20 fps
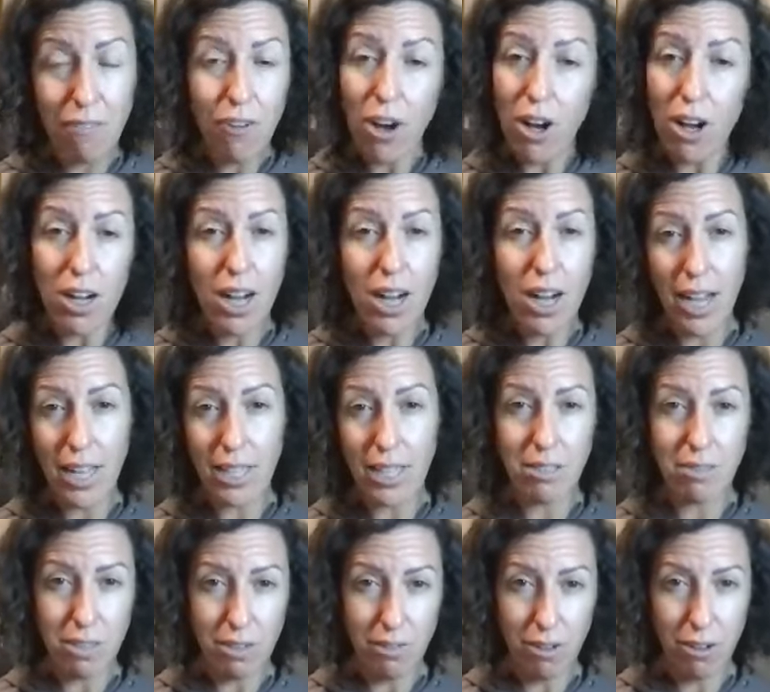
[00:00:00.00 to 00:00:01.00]
For all kinds
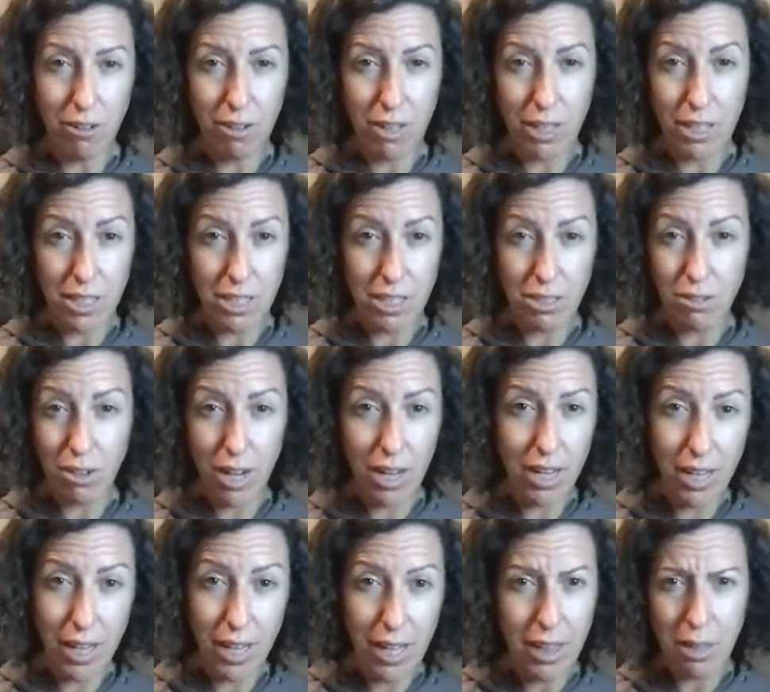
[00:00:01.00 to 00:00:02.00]
of different reasons,
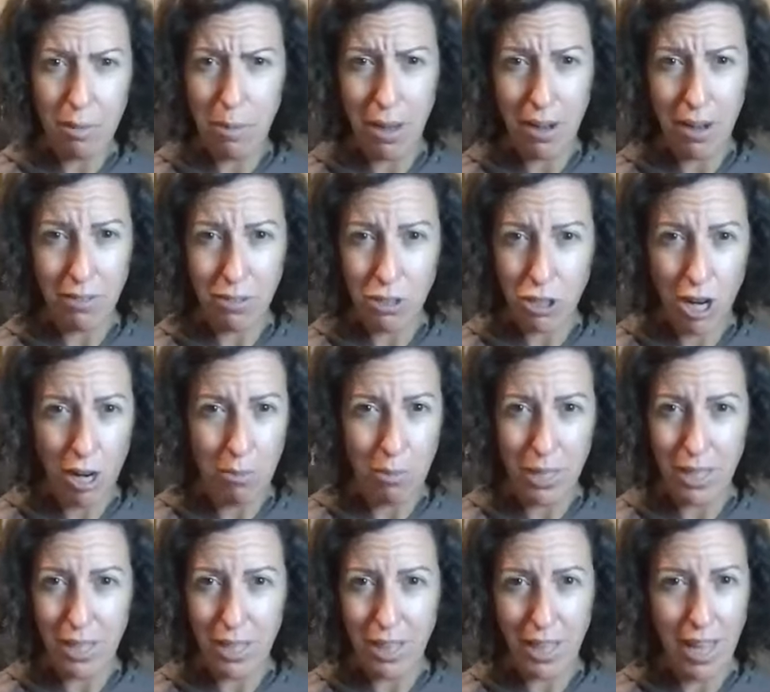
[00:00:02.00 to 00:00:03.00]
right? Like the amount of
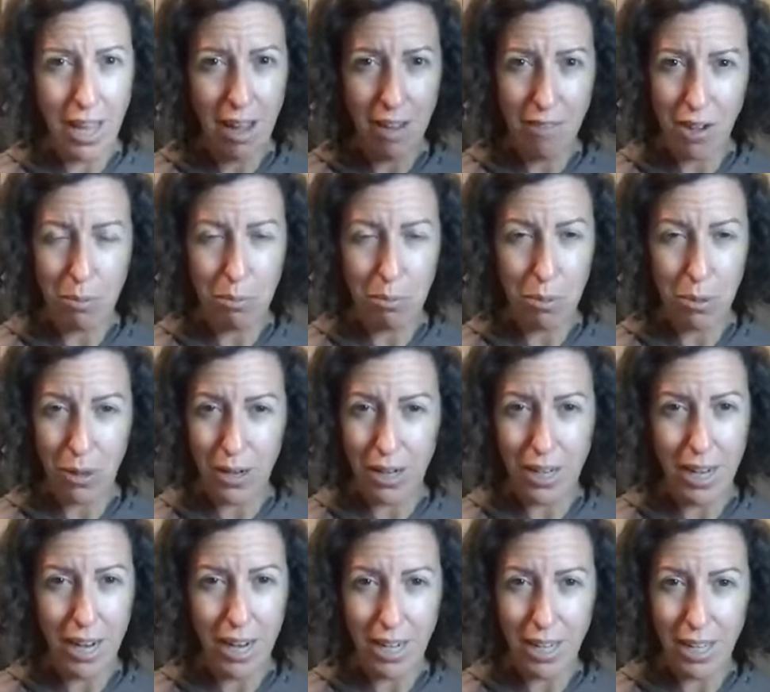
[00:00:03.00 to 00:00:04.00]
trauma that they have on board
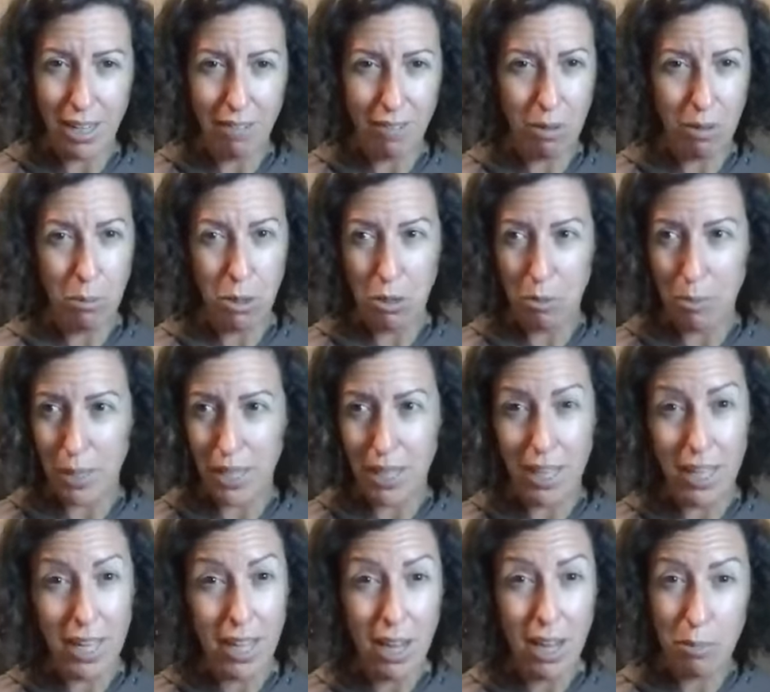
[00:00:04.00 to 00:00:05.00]
at any given moment,
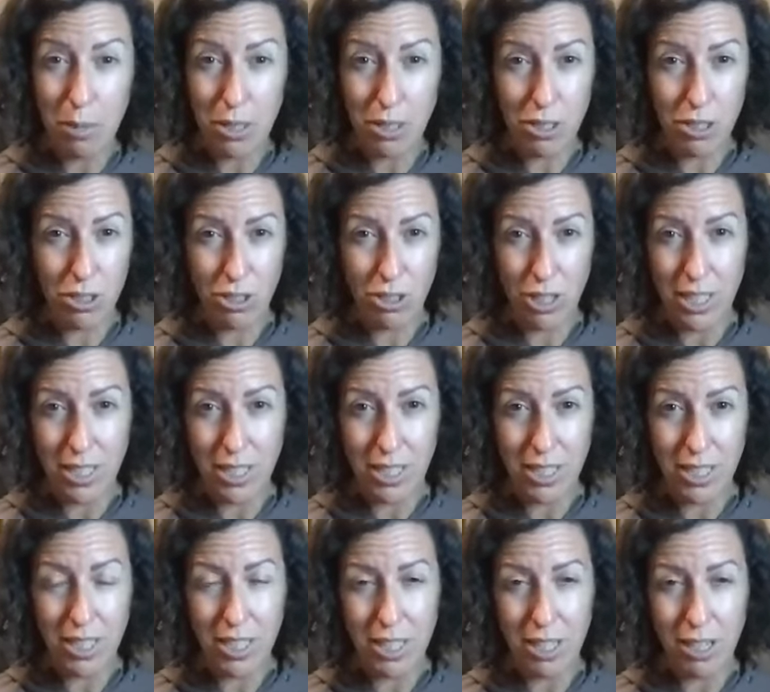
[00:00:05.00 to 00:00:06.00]
like how much stress
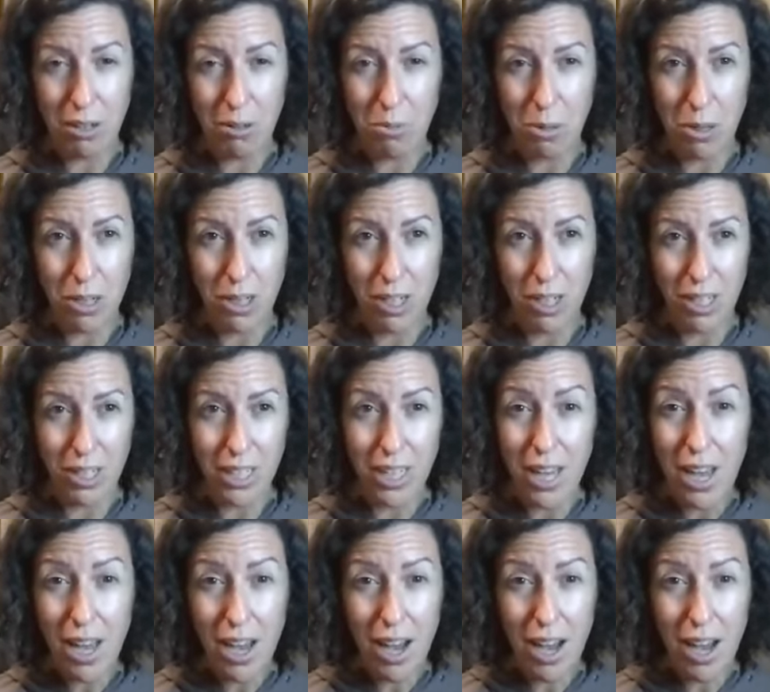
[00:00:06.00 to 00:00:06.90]
is in their world,